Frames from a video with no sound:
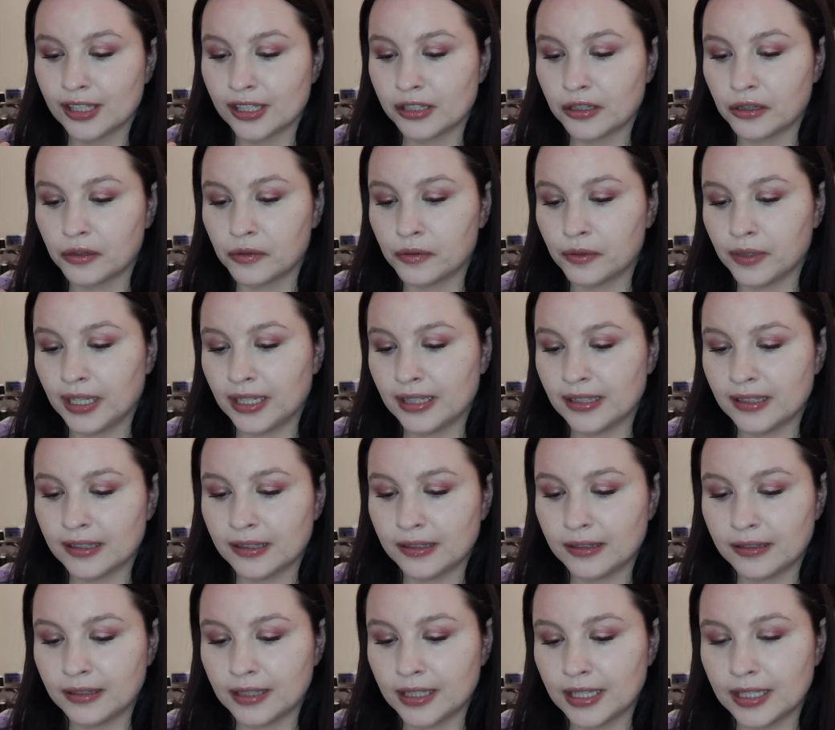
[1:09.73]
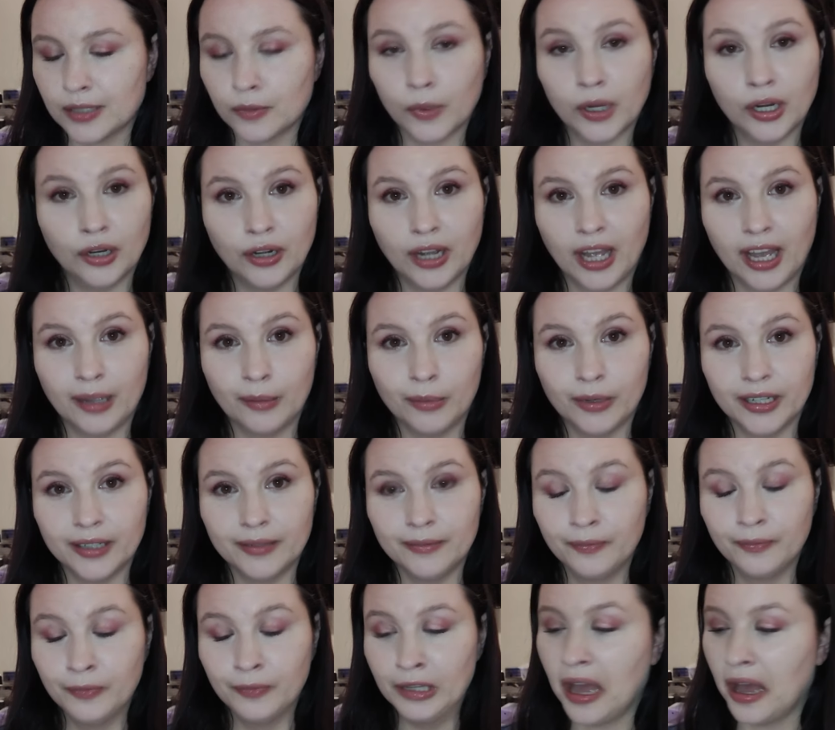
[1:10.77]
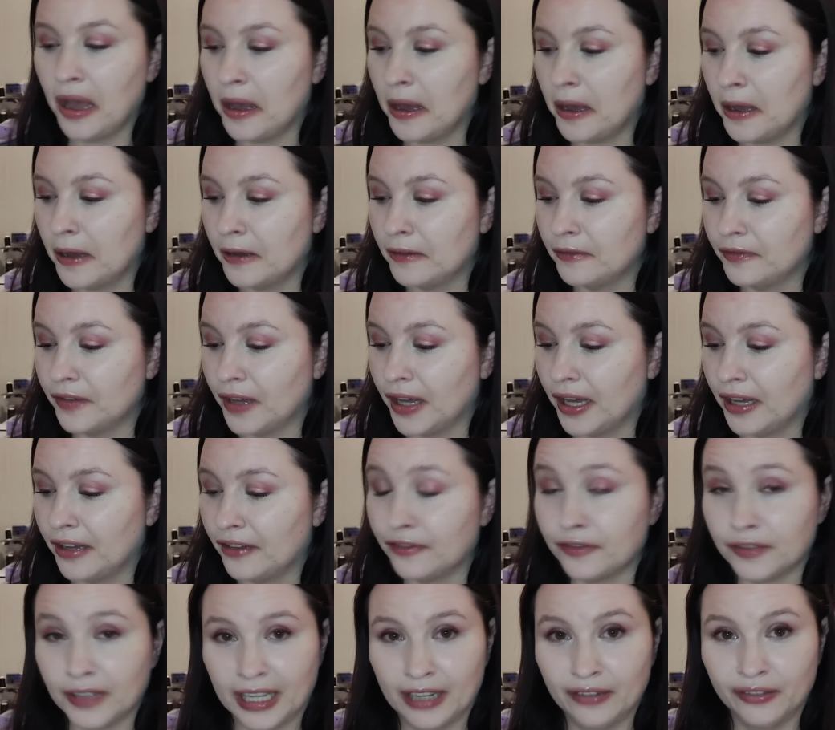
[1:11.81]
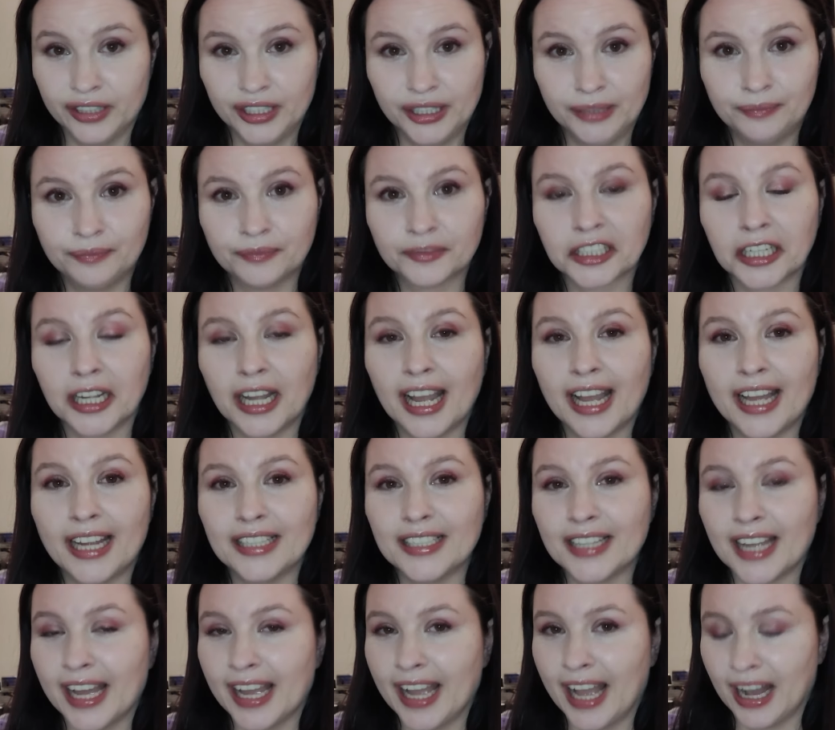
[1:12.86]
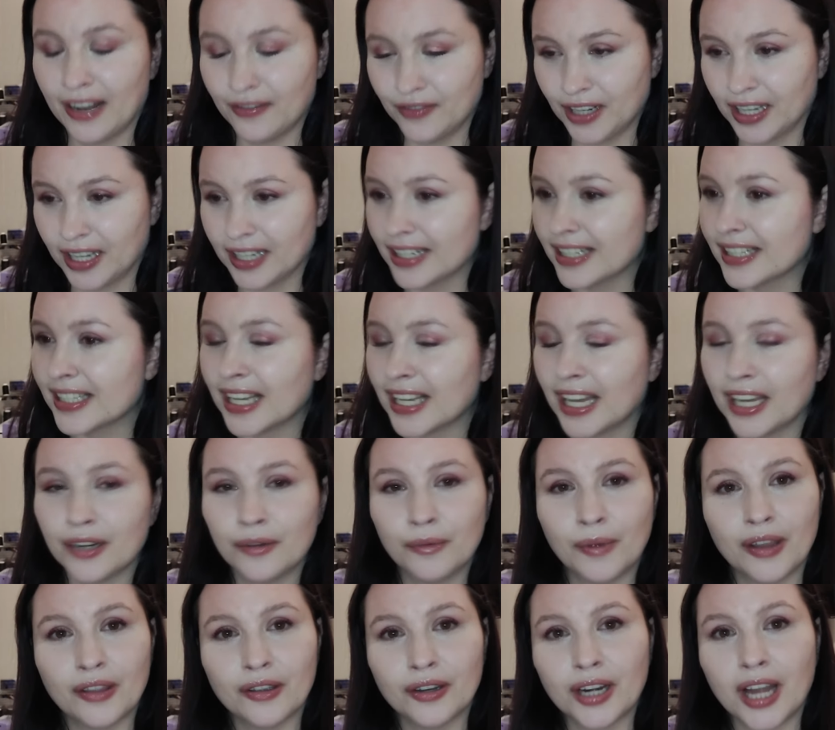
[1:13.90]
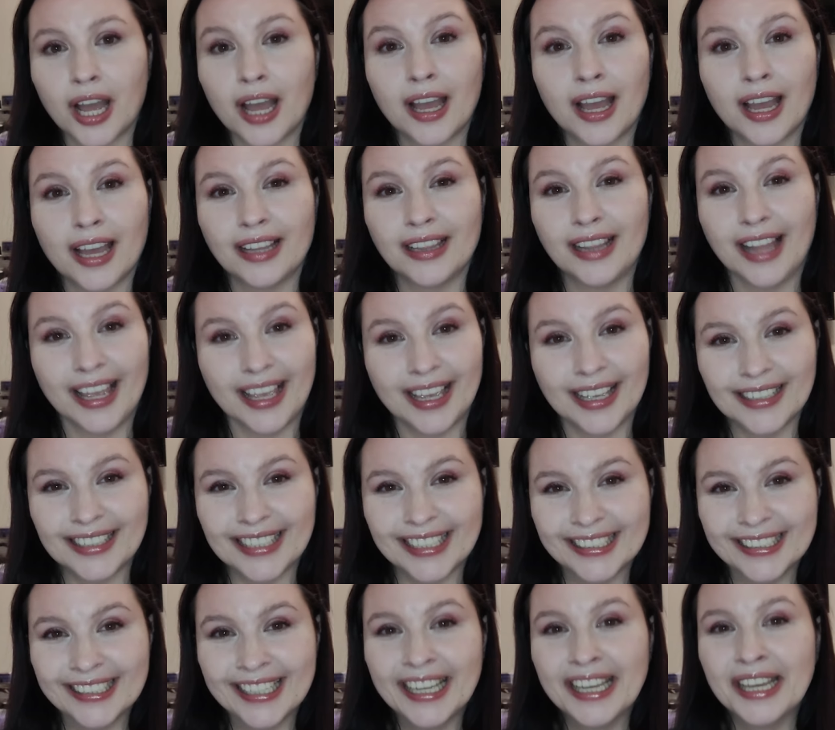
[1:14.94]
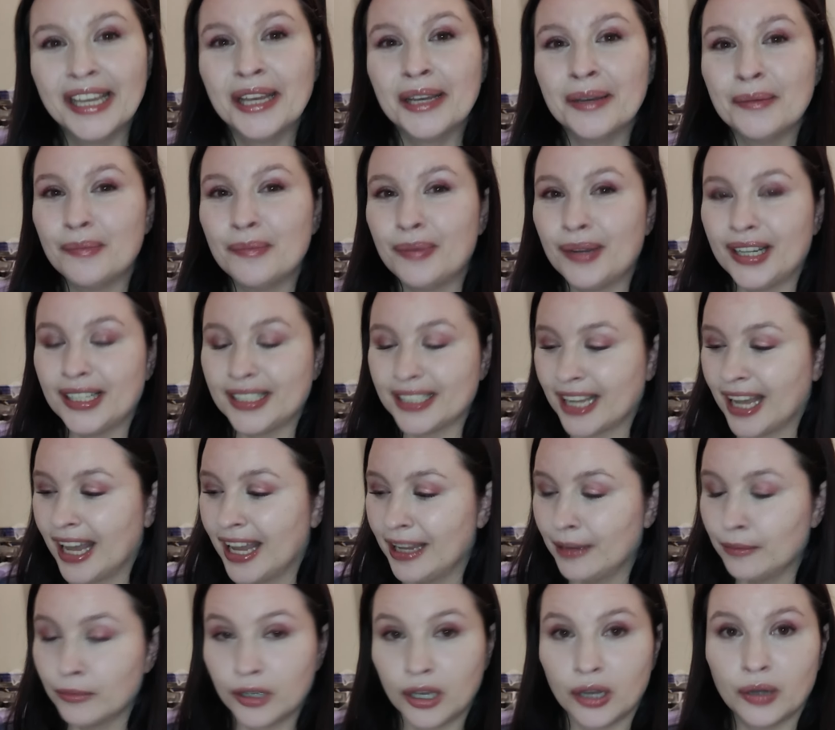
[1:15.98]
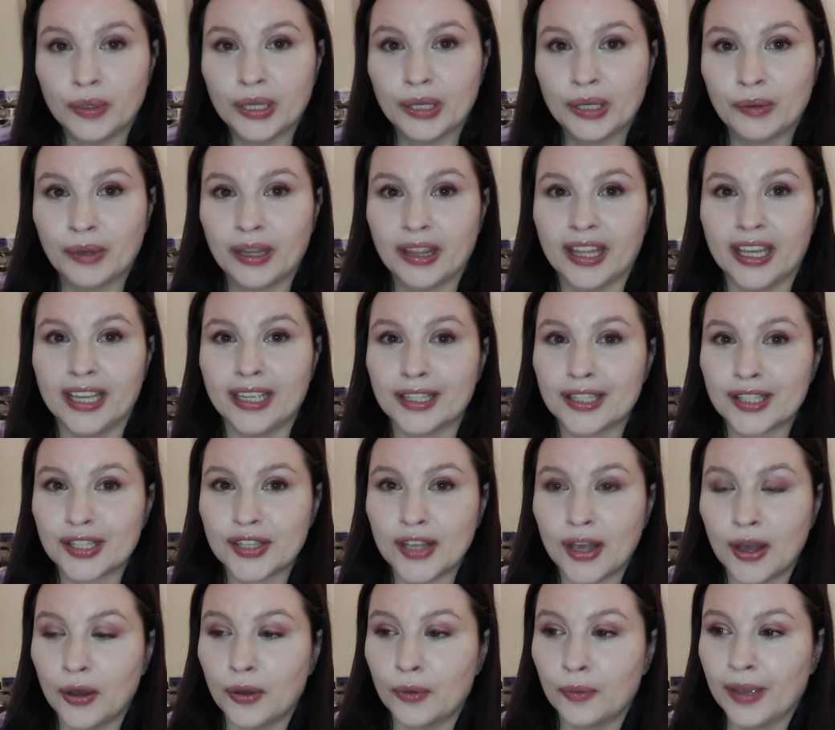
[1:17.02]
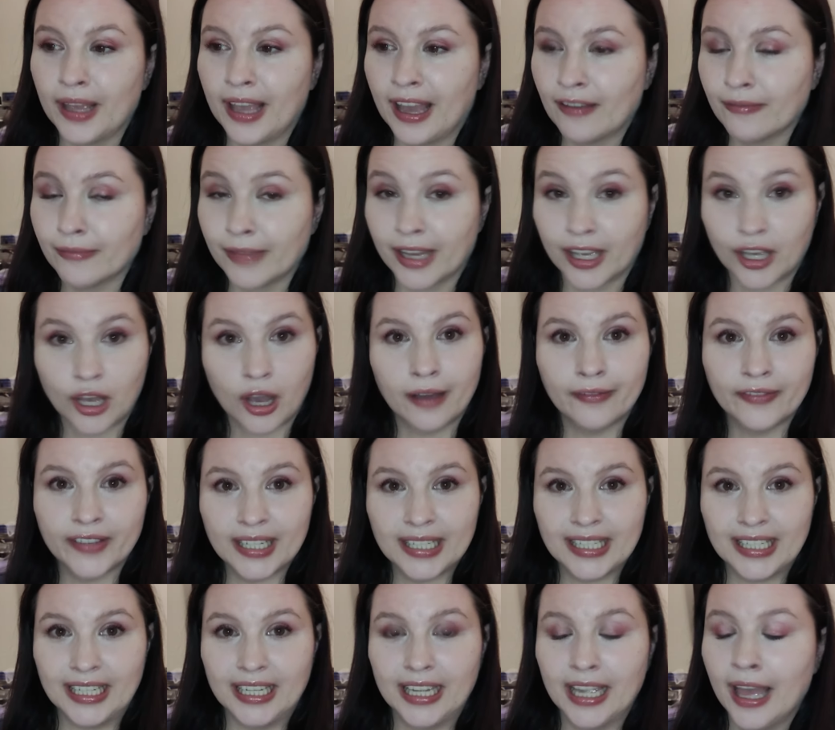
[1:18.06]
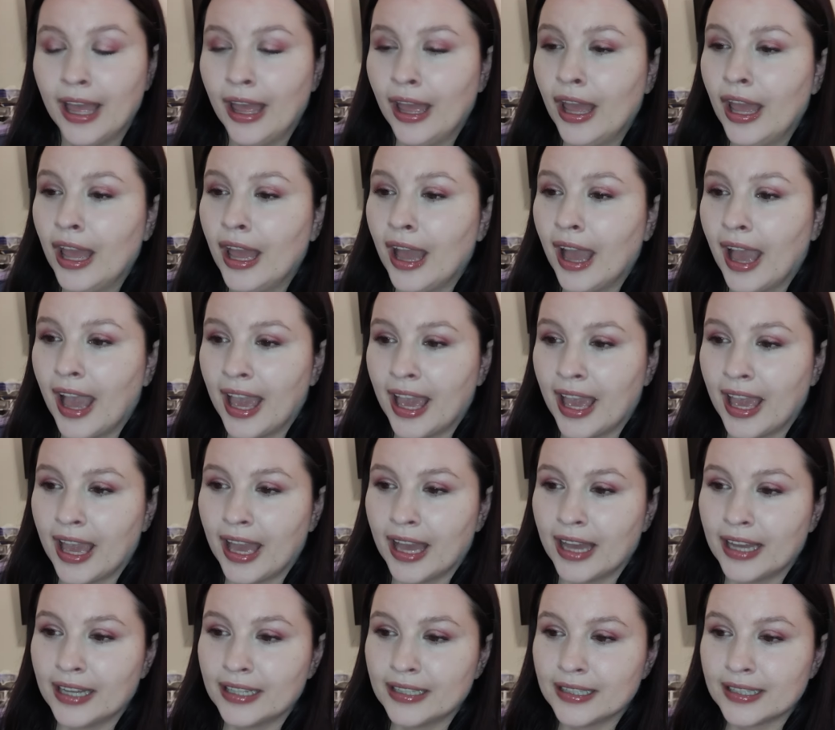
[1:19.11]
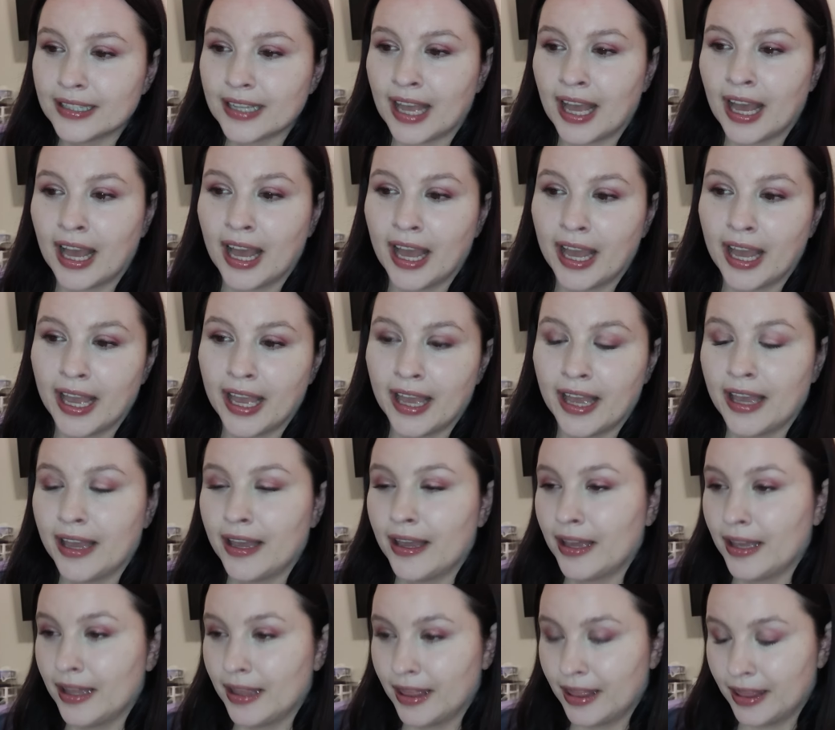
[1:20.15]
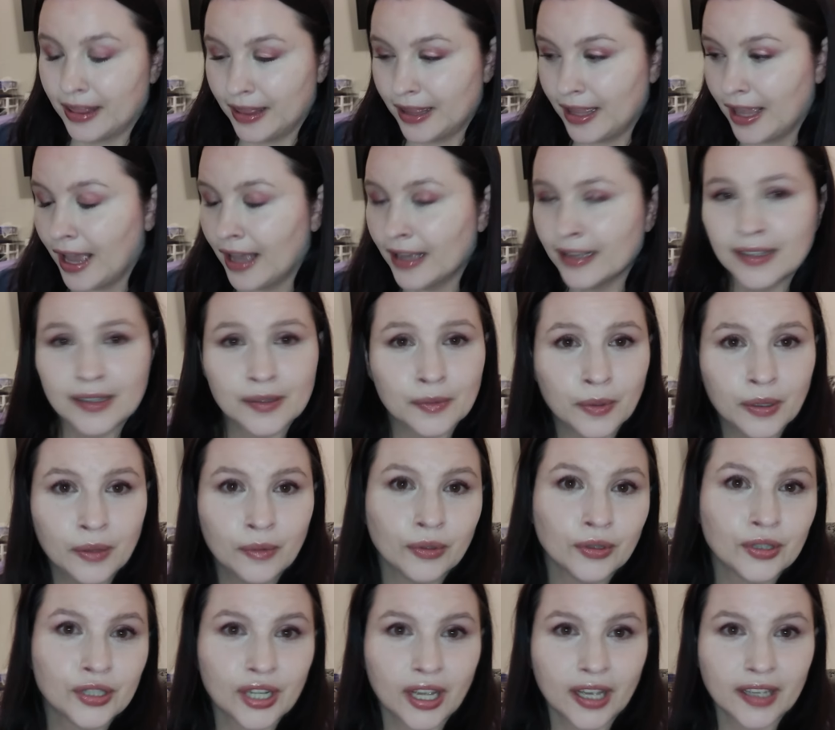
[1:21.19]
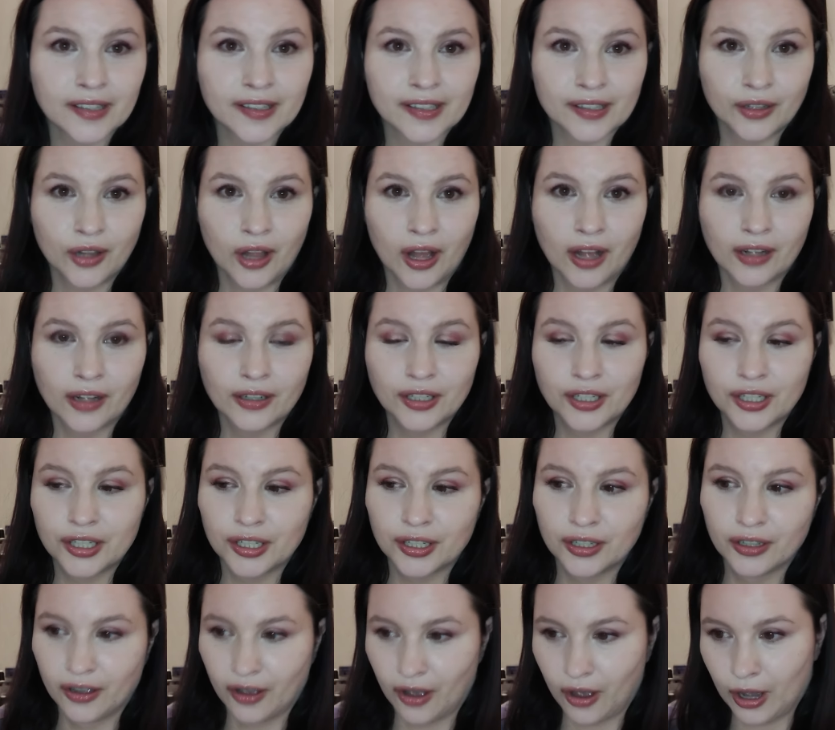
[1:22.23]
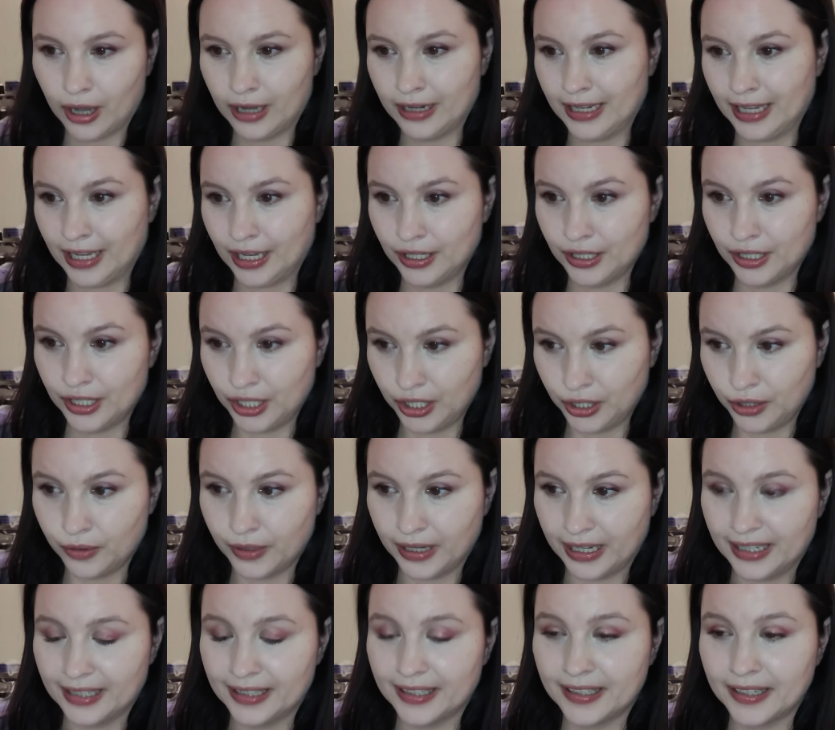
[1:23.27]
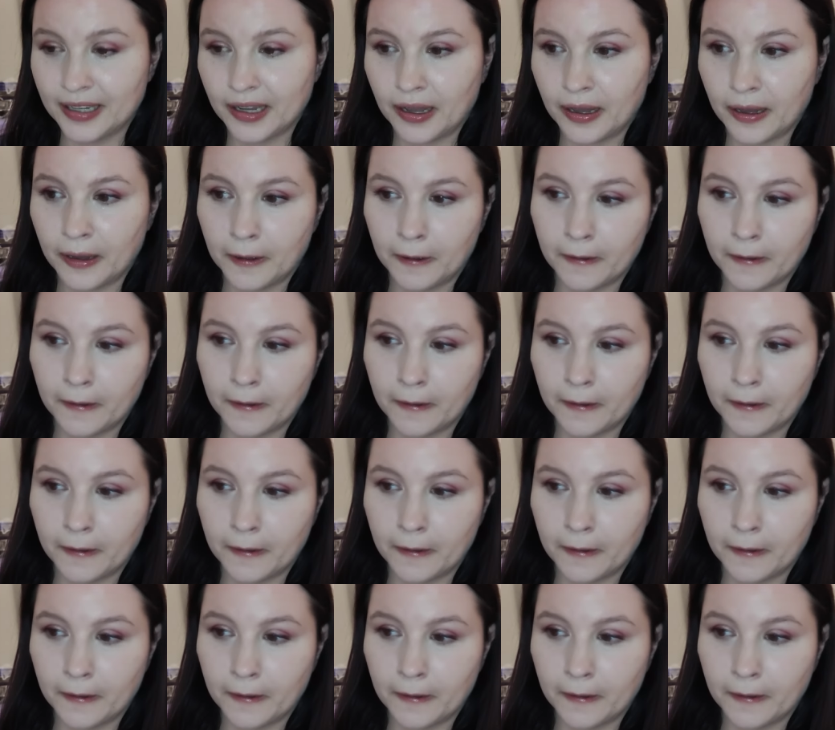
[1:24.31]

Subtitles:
So it's a weird hybrid of flavor, and I have not decided whether or not I like it, but I am going with it. So we have my coffee tea, and I guess we will just launch on into it.